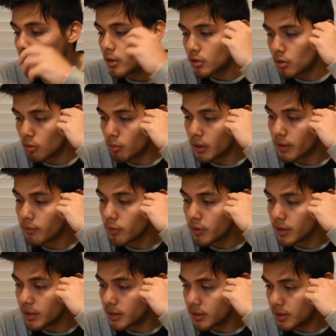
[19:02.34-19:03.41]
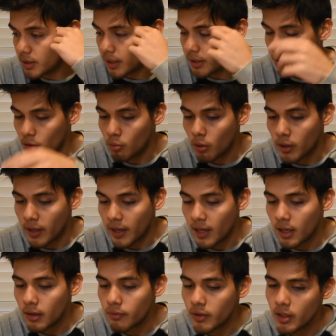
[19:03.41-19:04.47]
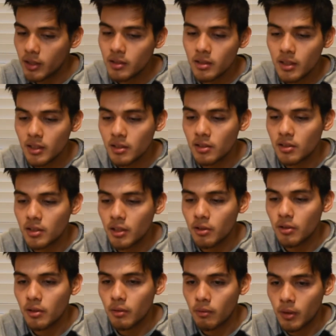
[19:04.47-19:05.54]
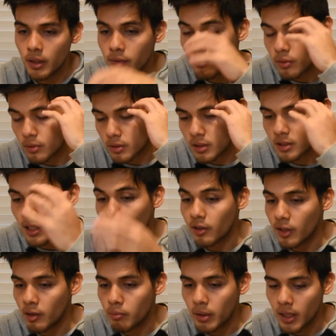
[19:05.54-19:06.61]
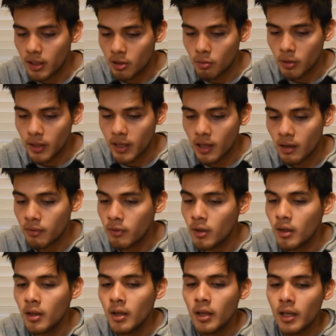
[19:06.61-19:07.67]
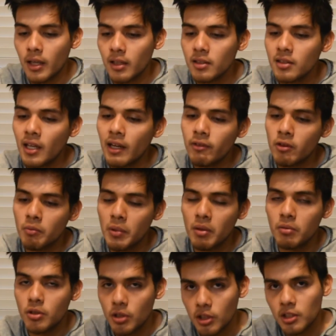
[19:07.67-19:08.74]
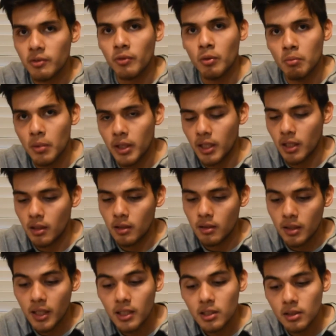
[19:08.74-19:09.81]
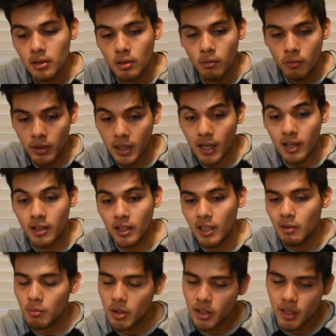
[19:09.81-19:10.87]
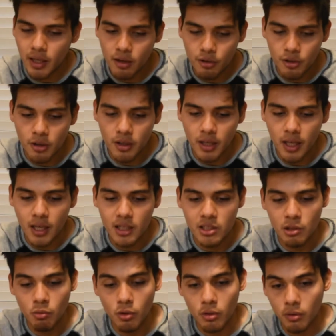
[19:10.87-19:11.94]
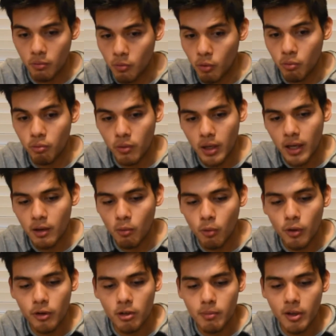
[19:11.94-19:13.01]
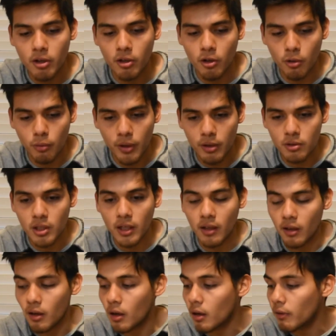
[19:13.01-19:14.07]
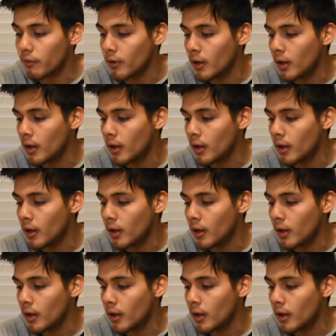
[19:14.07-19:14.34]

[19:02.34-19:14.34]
So whatever it is that you want to have, it doesn't necessarily, whatever desired impact you want to have, it doesn't have to be just for money. Yes, we kind of need money at our young age and we're kind of worried about our career taking off.